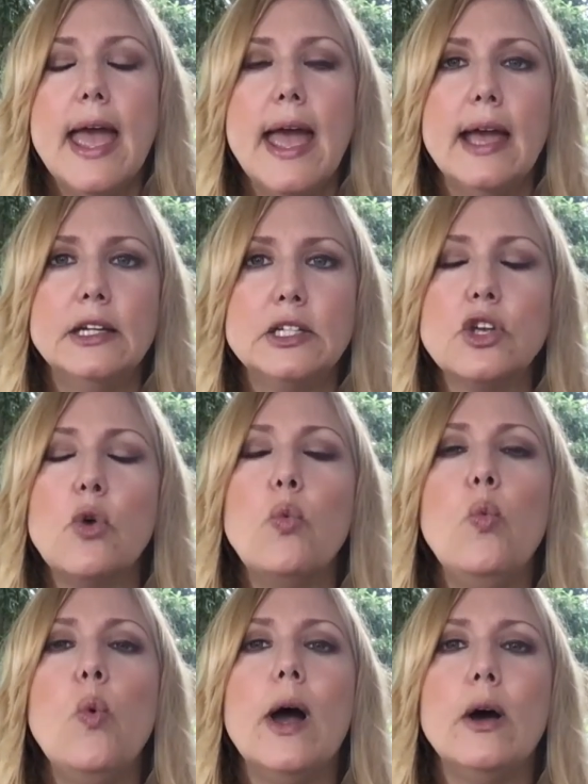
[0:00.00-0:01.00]
and just a
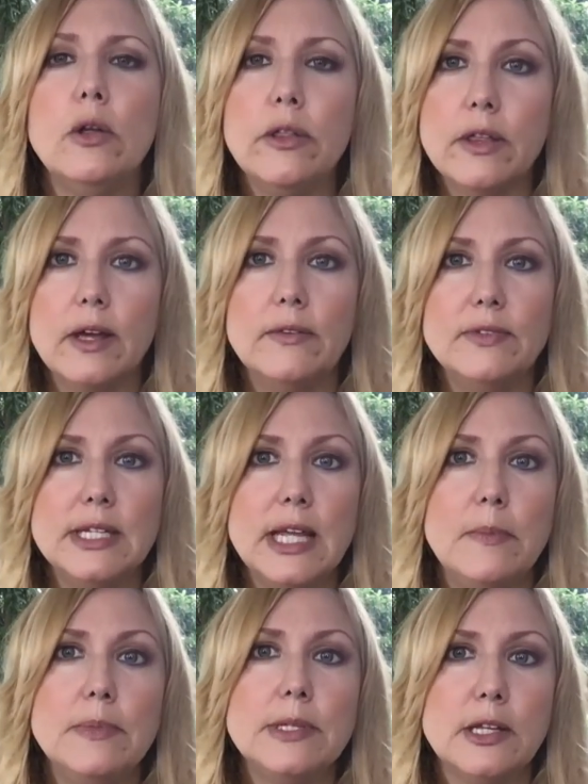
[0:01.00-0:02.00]
wealth of
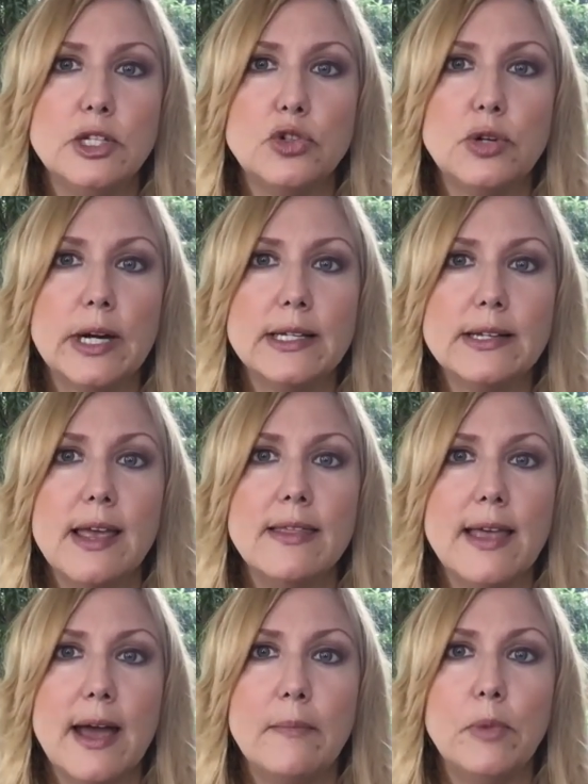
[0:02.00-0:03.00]
tips and tricks
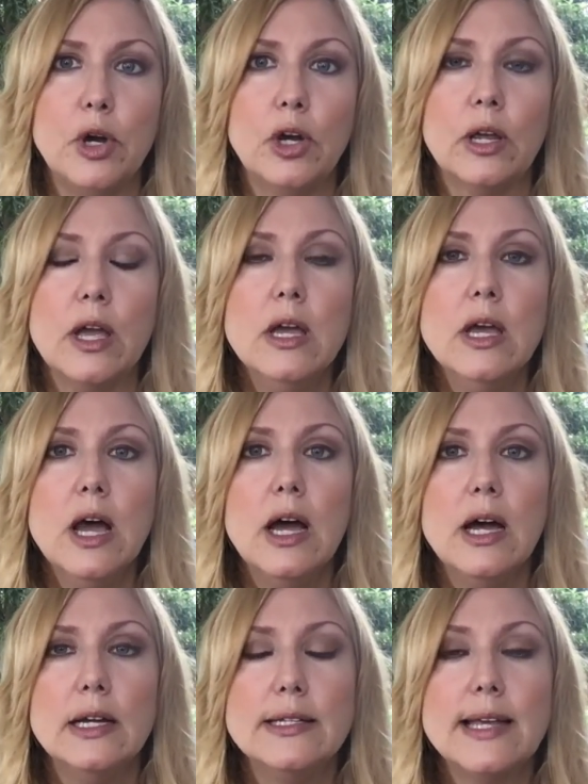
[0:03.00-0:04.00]
in that book
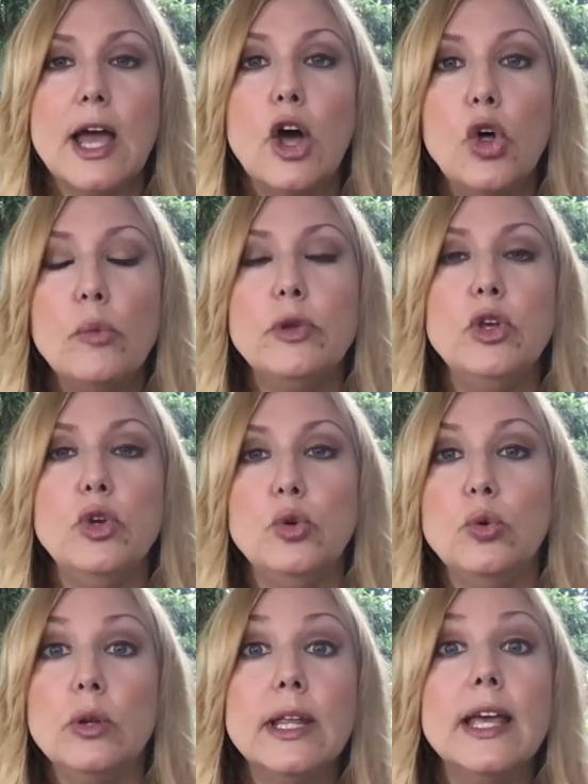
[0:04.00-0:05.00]
uh, to help
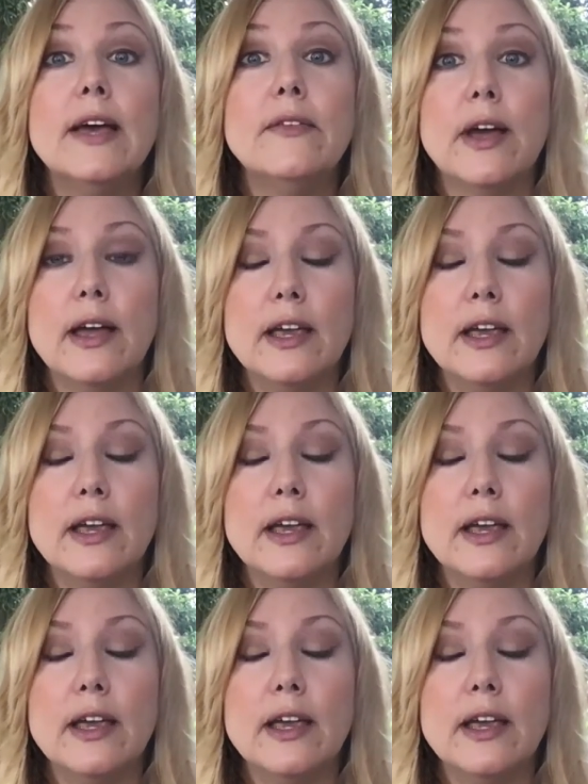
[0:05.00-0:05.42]
you live a,